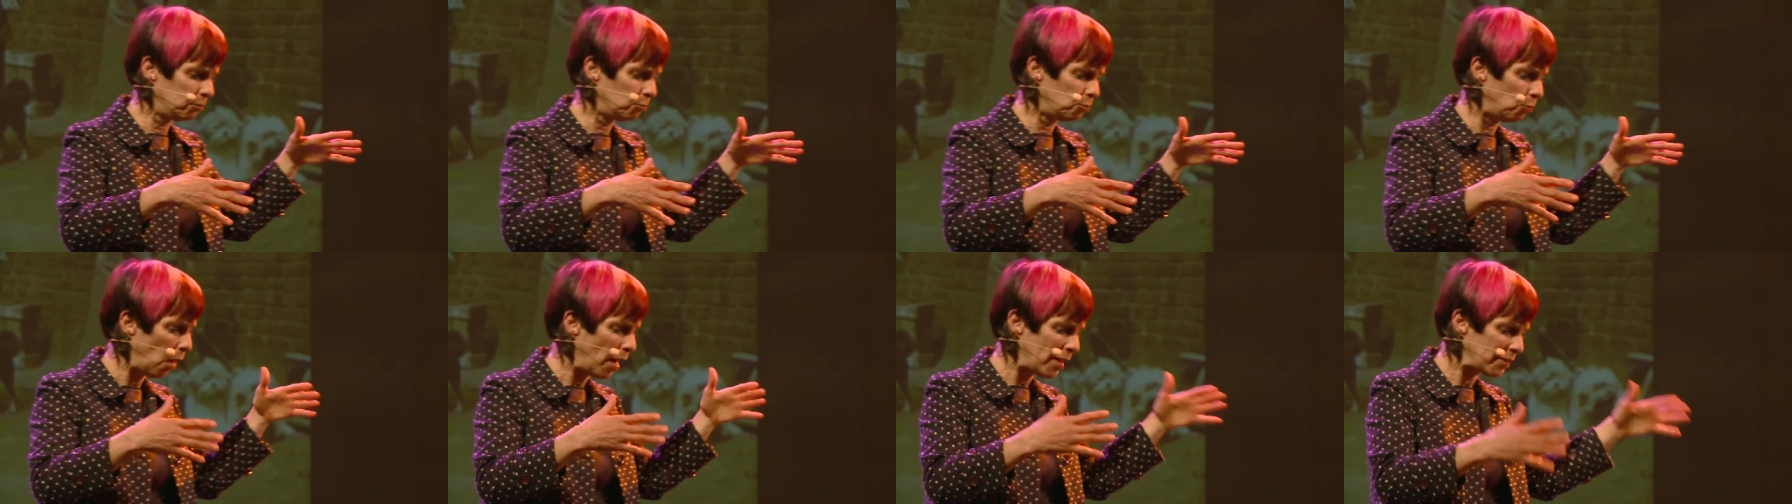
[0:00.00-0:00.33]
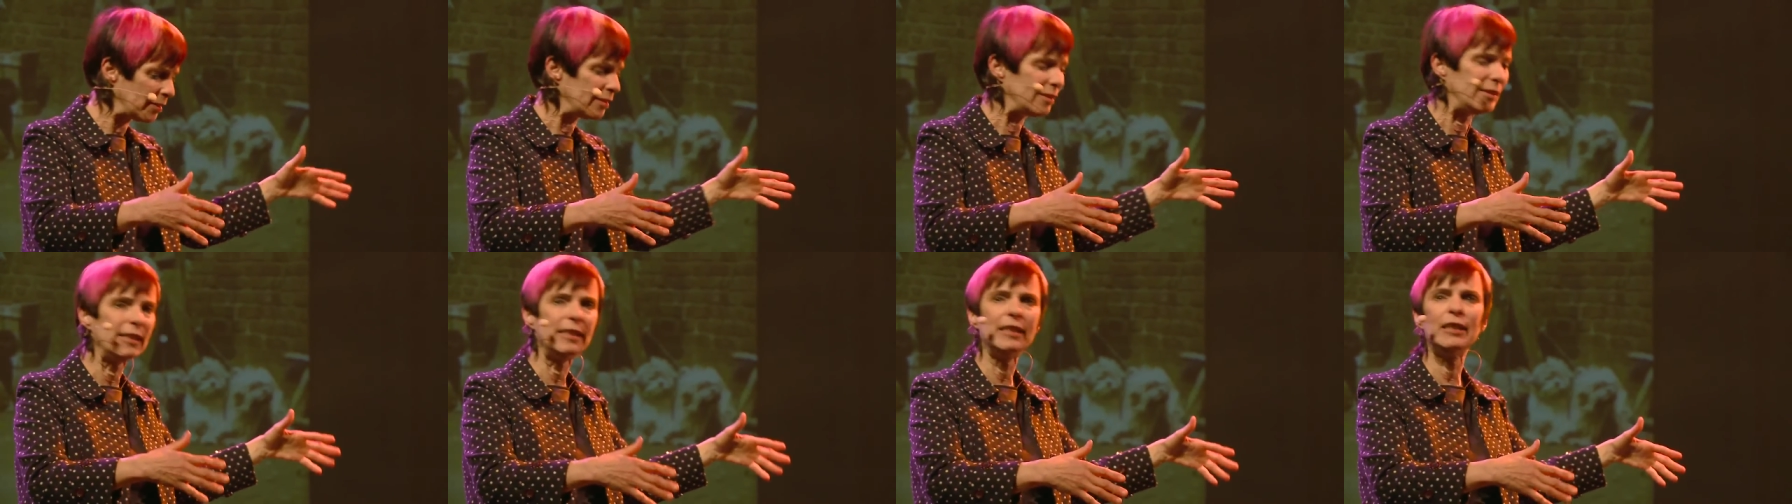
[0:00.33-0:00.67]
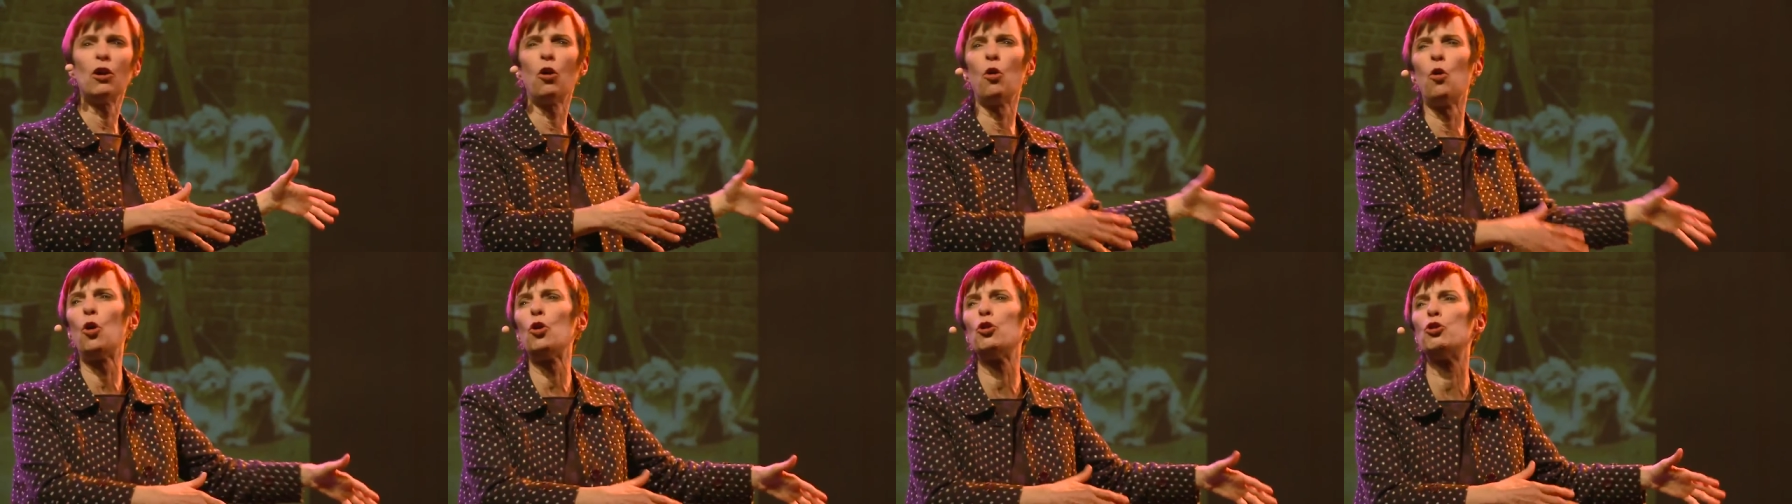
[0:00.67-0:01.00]
rusty
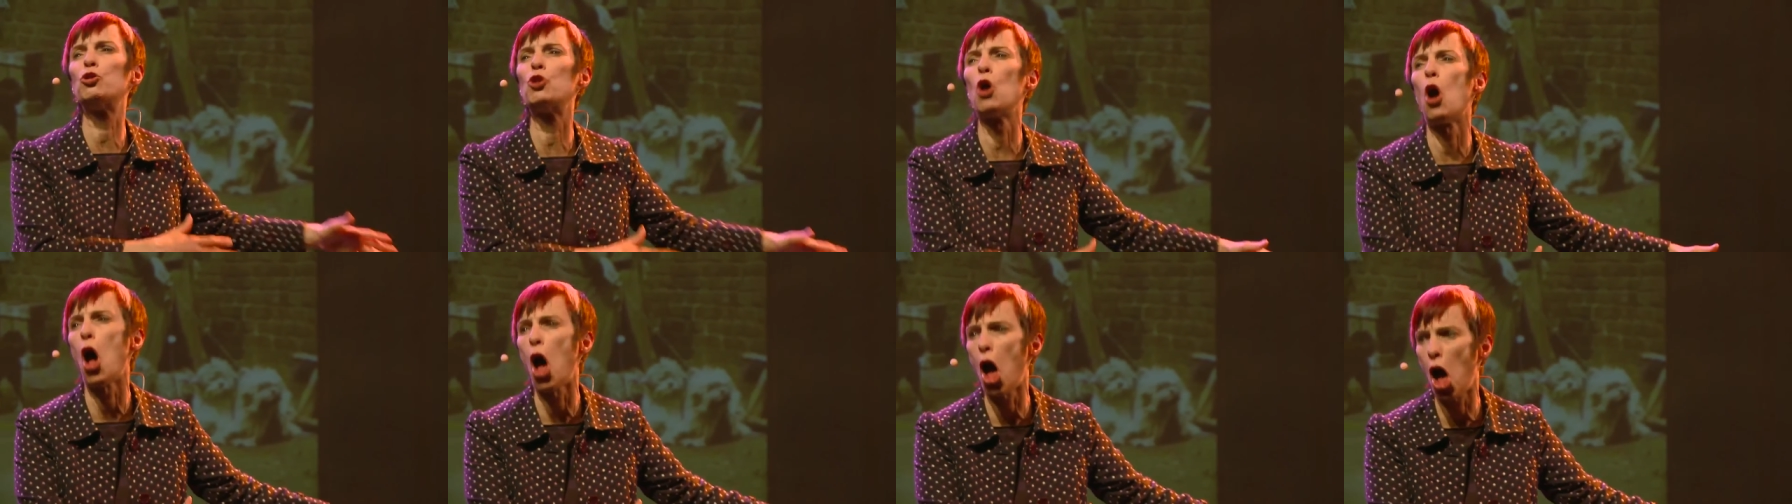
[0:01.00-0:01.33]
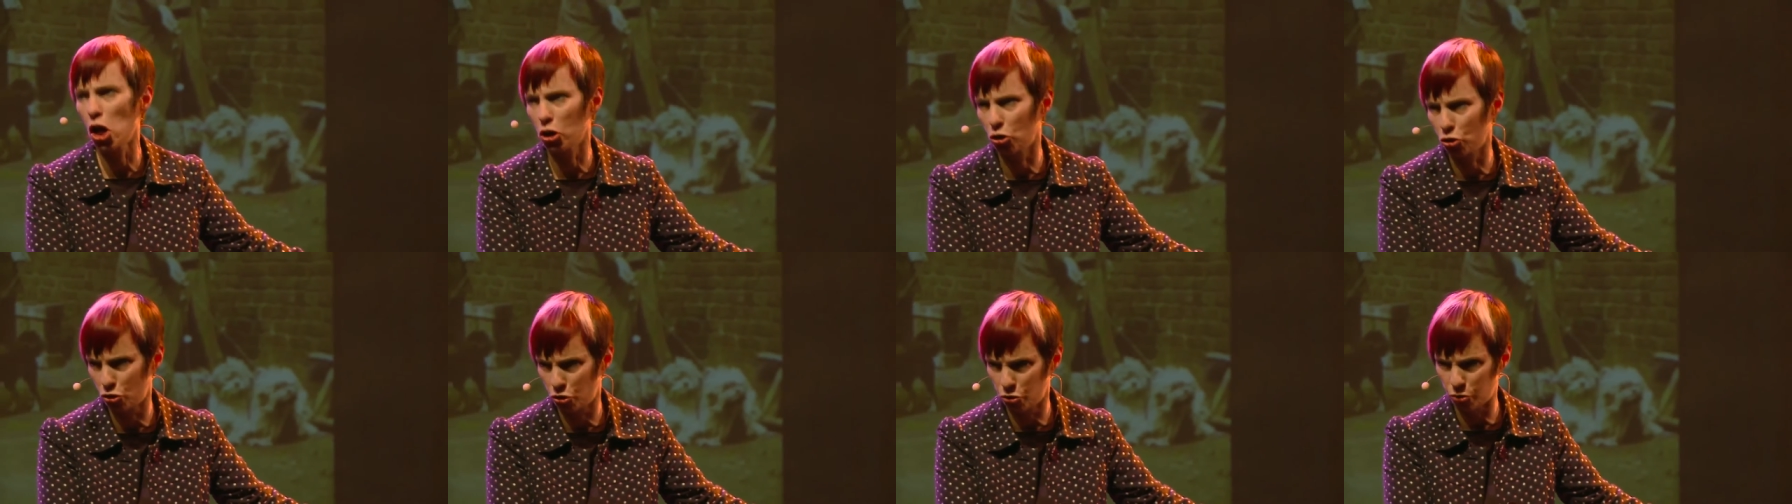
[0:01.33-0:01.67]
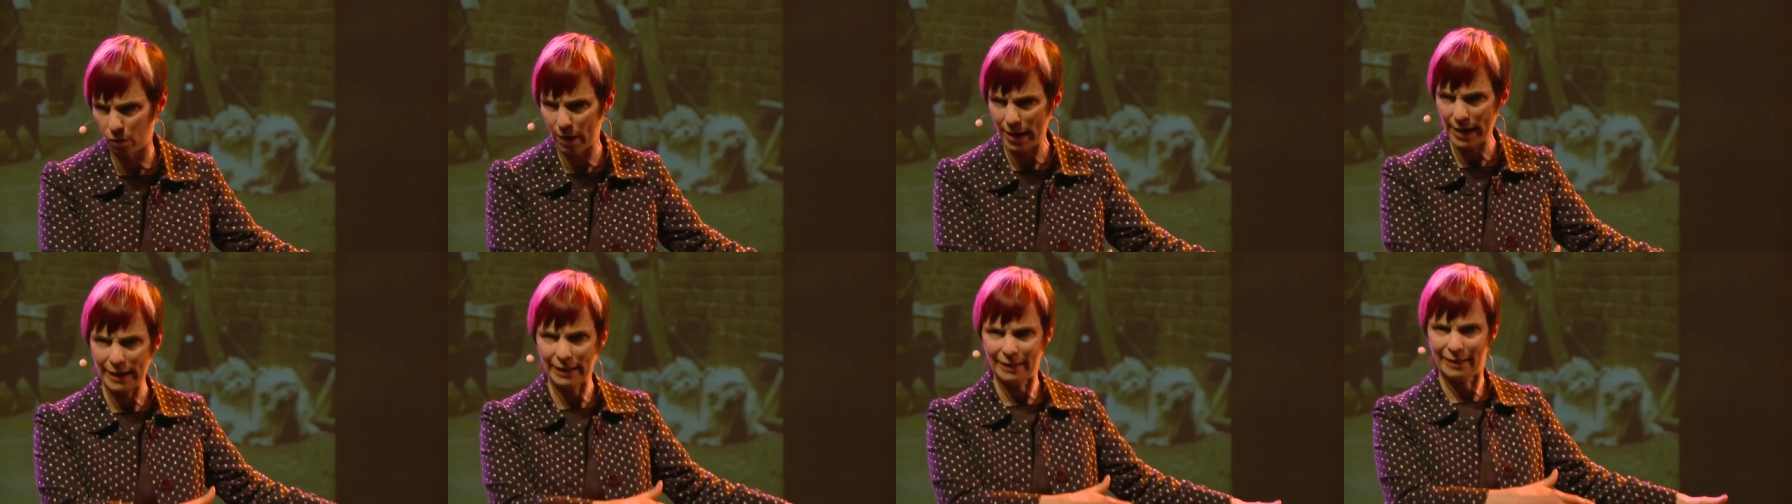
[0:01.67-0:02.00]
old dog
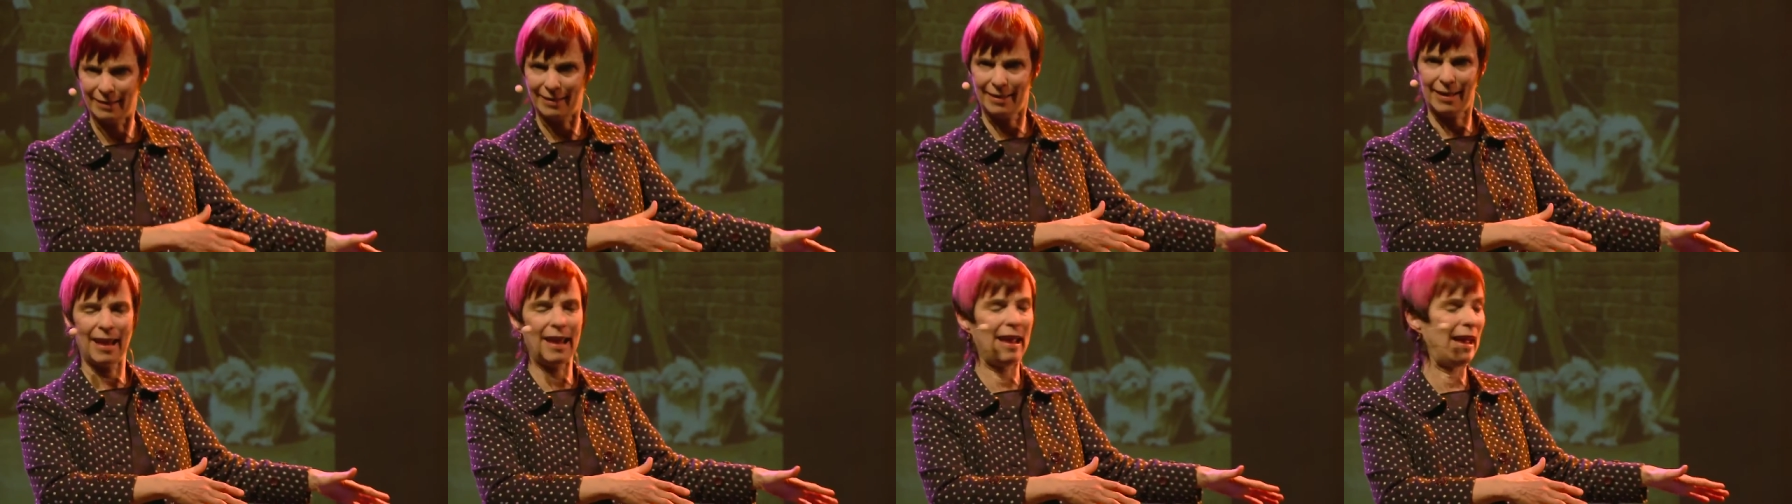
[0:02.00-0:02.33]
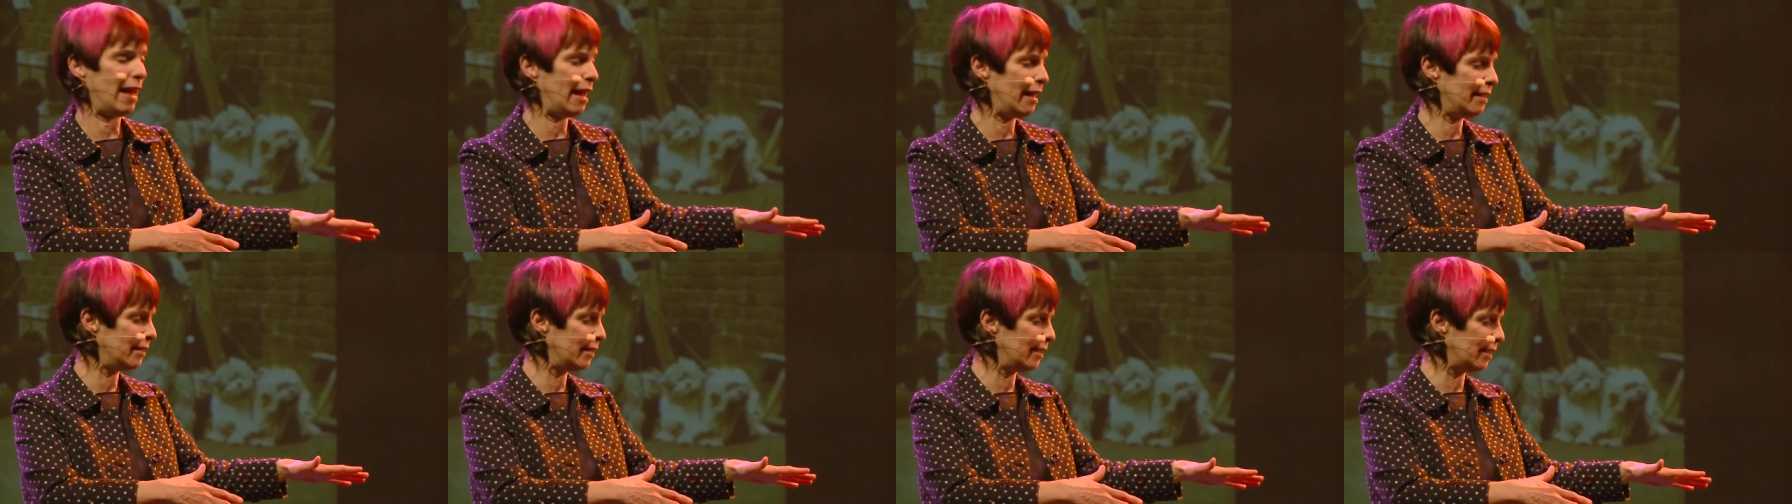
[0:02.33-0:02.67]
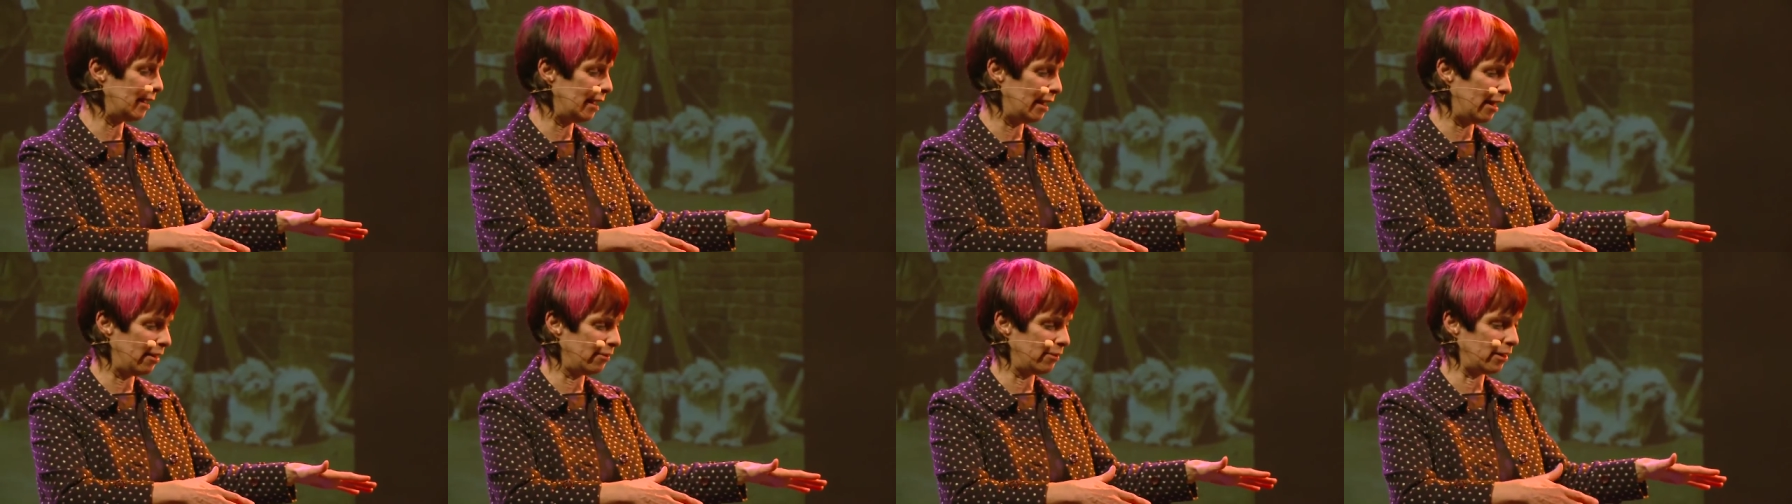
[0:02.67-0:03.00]
crate, and
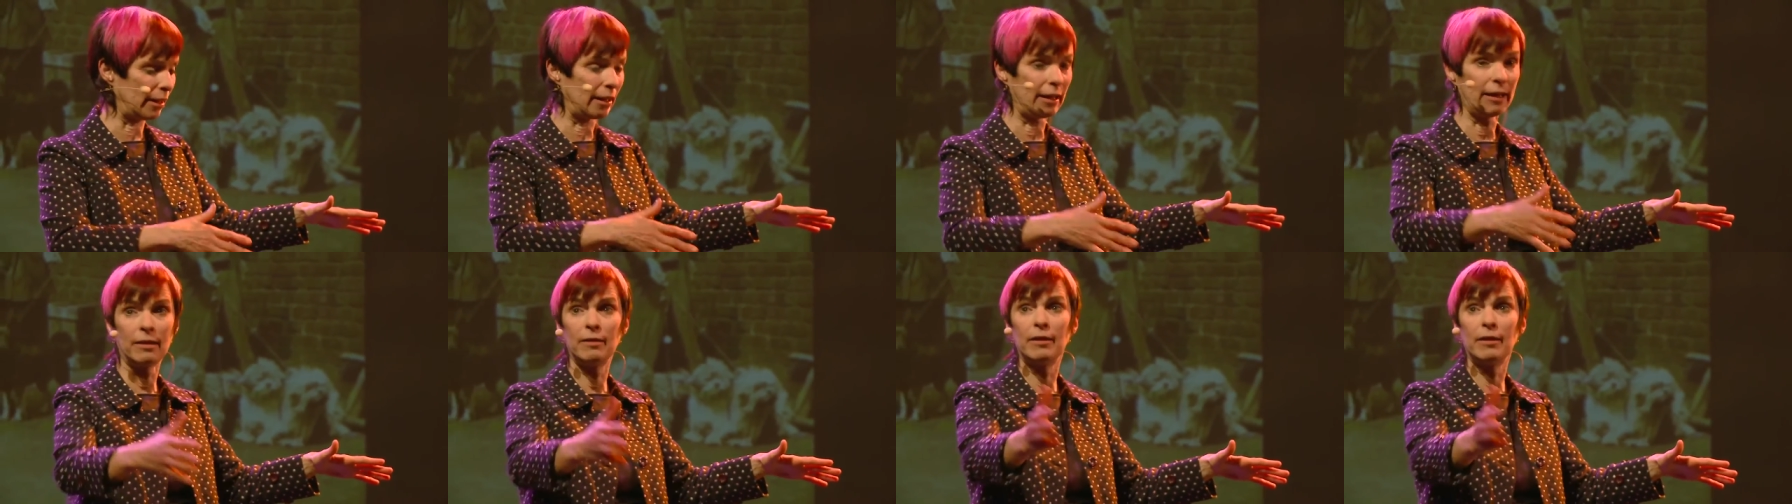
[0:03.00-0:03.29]
uh, the,